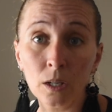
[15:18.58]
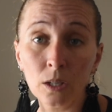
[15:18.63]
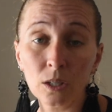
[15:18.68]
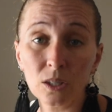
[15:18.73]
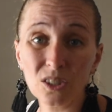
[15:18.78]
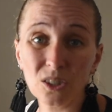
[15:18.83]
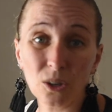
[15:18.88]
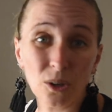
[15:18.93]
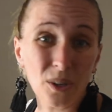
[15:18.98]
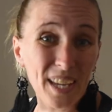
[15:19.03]

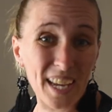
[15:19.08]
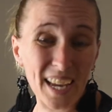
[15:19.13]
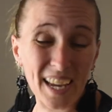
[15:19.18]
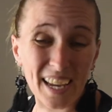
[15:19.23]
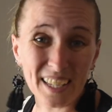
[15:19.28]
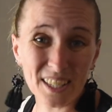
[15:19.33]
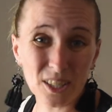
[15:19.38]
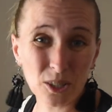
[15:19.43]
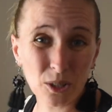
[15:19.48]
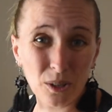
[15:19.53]
So
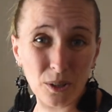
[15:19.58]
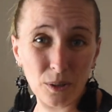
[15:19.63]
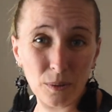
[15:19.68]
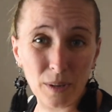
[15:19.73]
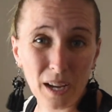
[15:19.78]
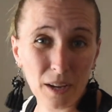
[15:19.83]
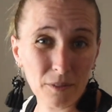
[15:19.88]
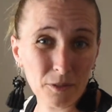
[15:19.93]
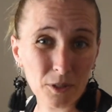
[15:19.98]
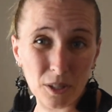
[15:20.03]
yeah, so
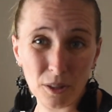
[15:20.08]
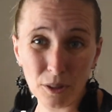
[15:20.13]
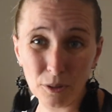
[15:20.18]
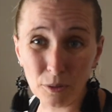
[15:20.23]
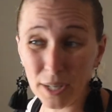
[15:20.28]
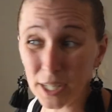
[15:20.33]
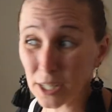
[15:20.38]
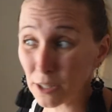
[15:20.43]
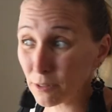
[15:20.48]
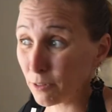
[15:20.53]
after
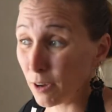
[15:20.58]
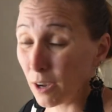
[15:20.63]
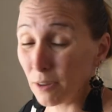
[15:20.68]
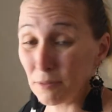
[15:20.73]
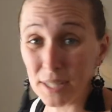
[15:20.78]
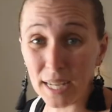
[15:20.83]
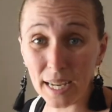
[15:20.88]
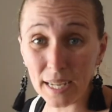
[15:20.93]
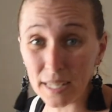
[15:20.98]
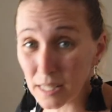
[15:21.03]
3 to 5
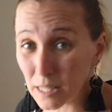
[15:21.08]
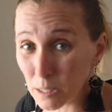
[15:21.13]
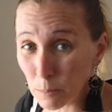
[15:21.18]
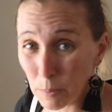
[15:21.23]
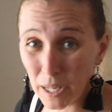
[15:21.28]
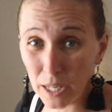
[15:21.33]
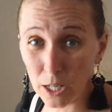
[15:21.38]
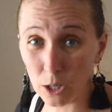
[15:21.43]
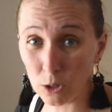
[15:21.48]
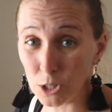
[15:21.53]
days,
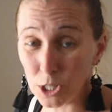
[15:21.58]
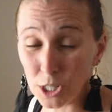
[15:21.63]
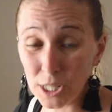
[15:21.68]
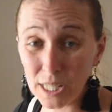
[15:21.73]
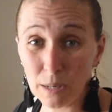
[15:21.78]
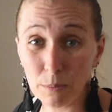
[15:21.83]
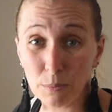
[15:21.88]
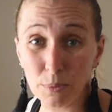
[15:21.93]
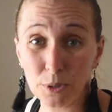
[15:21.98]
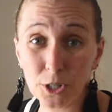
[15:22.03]
depending on your
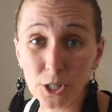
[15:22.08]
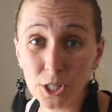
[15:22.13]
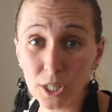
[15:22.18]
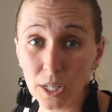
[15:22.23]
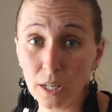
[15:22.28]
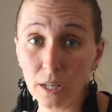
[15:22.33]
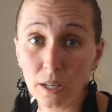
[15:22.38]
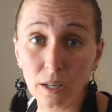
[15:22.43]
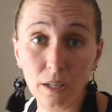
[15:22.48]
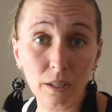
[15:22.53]

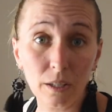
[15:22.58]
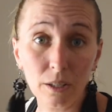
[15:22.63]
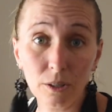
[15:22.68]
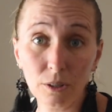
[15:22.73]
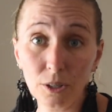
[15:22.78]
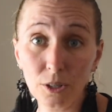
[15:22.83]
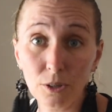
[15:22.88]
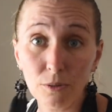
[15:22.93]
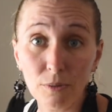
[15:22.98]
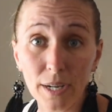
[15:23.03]
temperature,
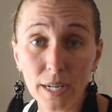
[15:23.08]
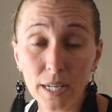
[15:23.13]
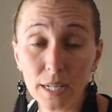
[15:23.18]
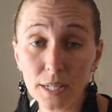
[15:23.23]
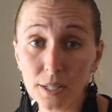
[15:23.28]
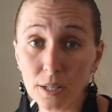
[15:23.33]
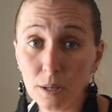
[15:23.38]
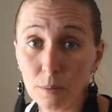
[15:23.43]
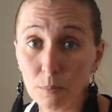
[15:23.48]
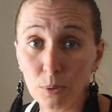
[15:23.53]
you're ready
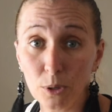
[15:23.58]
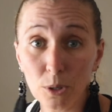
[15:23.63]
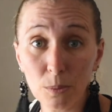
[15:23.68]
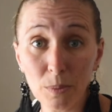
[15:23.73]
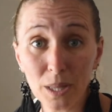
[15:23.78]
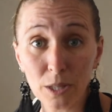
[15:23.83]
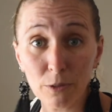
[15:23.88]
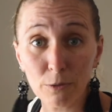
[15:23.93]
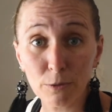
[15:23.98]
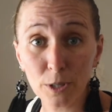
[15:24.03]
to put them
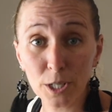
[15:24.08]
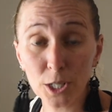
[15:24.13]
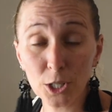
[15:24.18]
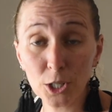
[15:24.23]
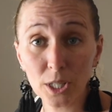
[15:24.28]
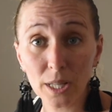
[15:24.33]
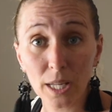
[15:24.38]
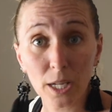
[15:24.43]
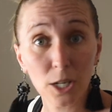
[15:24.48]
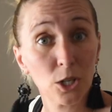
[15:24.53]
in the fridge
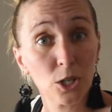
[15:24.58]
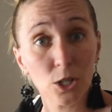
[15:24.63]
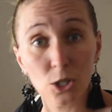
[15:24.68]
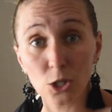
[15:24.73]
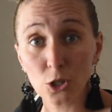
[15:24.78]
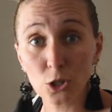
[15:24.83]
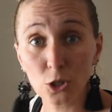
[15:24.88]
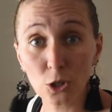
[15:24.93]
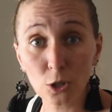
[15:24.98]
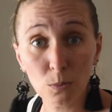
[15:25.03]
and then
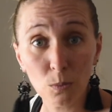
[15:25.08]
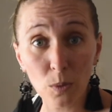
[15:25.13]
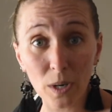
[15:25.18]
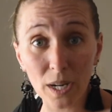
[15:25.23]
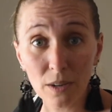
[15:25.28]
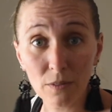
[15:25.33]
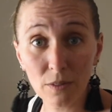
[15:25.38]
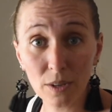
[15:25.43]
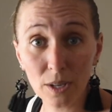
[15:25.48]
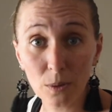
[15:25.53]
consume
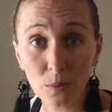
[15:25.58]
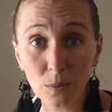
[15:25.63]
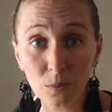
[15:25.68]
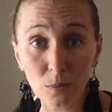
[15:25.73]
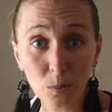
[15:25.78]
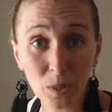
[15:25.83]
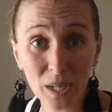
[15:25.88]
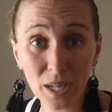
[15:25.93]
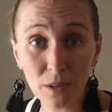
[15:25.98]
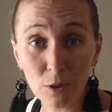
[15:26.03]
whenever
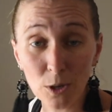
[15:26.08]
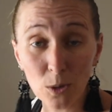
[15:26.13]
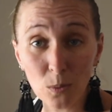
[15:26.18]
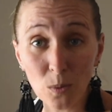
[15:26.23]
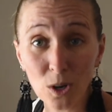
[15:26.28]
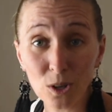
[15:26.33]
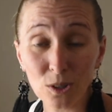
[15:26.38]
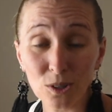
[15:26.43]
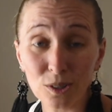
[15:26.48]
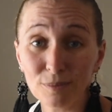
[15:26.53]
you
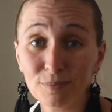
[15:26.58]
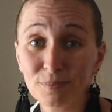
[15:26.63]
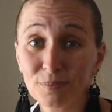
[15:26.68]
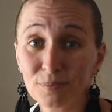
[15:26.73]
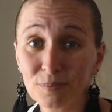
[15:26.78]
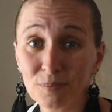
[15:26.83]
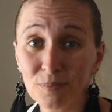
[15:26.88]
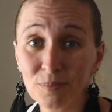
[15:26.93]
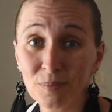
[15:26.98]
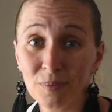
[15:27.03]
want.
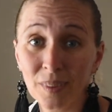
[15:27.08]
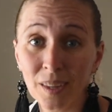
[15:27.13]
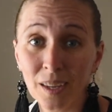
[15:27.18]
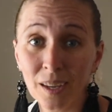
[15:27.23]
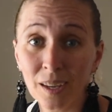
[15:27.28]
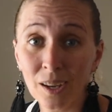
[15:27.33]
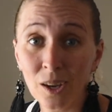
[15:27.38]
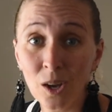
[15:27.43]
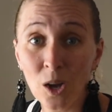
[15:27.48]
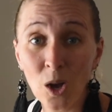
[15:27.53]

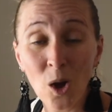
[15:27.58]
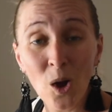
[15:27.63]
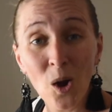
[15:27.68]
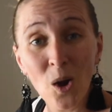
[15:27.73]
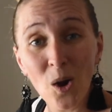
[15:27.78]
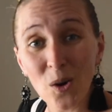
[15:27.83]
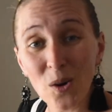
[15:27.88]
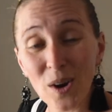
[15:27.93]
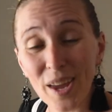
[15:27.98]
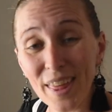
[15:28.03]

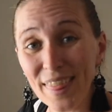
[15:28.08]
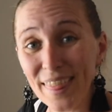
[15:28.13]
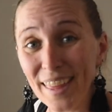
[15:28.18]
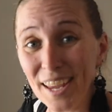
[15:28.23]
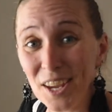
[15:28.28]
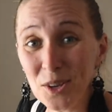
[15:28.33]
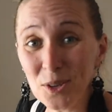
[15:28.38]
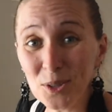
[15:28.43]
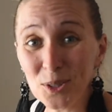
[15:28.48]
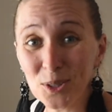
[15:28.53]
All right,
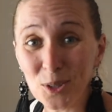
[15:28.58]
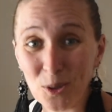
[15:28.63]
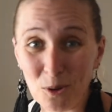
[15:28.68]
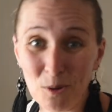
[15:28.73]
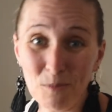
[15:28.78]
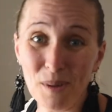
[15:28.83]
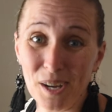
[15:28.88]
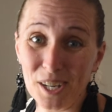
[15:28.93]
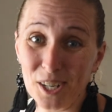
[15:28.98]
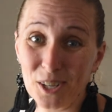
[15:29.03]
thank you so
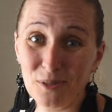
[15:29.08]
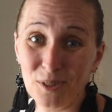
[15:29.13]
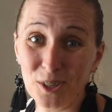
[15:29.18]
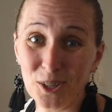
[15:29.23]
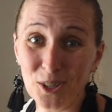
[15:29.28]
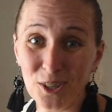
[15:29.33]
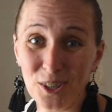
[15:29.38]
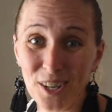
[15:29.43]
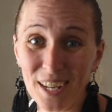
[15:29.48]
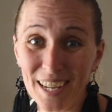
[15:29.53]
much for
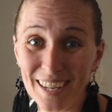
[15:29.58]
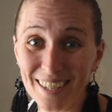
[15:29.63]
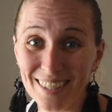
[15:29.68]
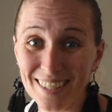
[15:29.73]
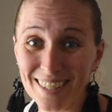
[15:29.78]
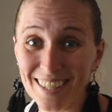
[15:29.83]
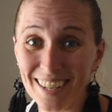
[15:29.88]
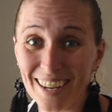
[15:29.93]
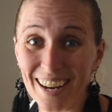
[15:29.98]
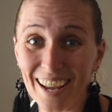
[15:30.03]
tuning in
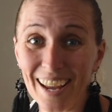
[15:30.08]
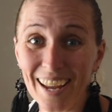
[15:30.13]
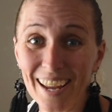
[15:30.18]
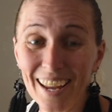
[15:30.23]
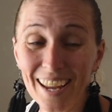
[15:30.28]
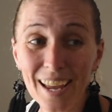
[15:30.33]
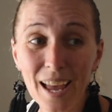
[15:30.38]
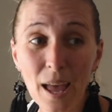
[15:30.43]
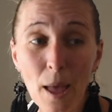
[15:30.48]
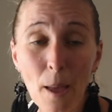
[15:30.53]

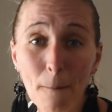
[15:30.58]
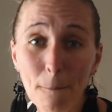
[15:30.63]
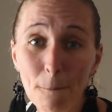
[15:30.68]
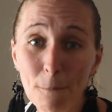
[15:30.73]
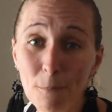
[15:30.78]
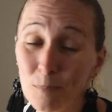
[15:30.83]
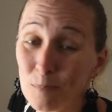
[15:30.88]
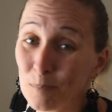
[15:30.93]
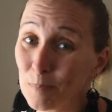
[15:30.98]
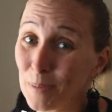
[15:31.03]
today.
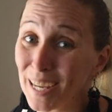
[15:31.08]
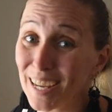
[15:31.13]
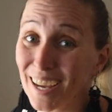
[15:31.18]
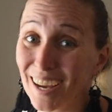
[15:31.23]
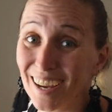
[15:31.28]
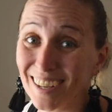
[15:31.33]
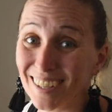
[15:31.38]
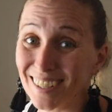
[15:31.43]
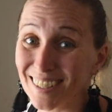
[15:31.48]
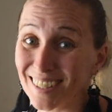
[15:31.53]
Big
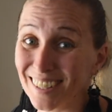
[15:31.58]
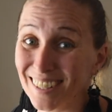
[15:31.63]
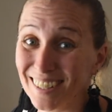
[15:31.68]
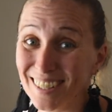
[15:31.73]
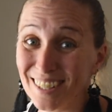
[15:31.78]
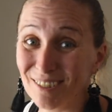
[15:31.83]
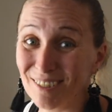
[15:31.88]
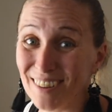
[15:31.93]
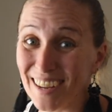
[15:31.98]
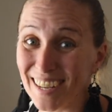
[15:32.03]
hugs
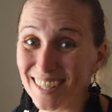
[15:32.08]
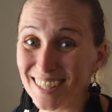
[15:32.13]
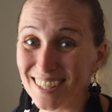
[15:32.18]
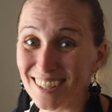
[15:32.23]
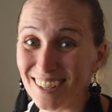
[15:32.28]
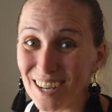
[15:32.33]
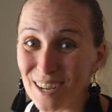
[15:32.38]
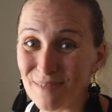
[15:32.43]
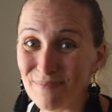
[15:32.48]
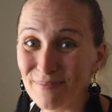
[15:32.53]
until next
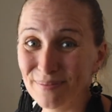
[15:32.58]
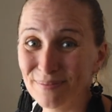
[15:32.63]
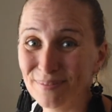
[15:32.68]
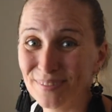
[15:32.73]
time.